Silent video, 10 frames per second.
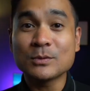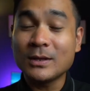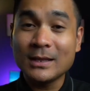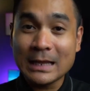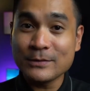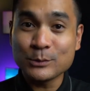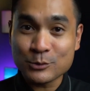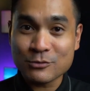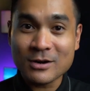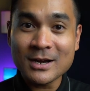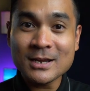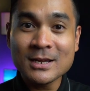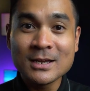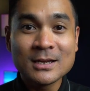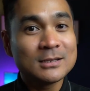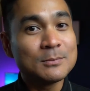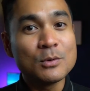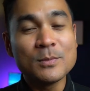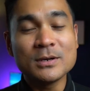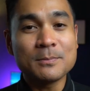allow it to dry. The
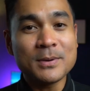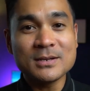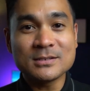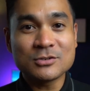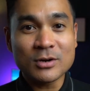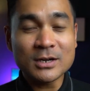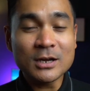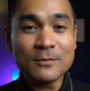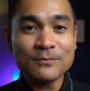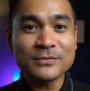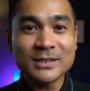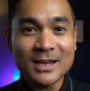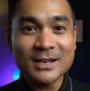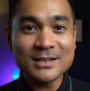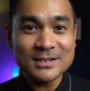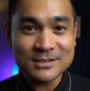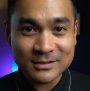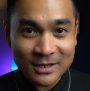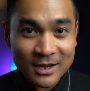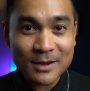moment the paint is dried out, then it's
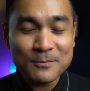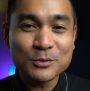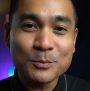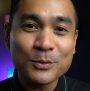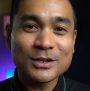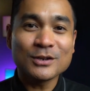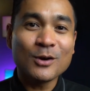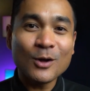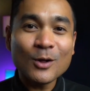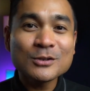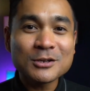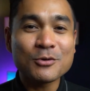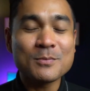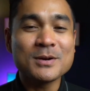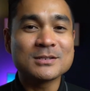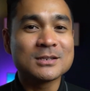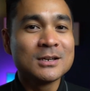time to put in all the equipments,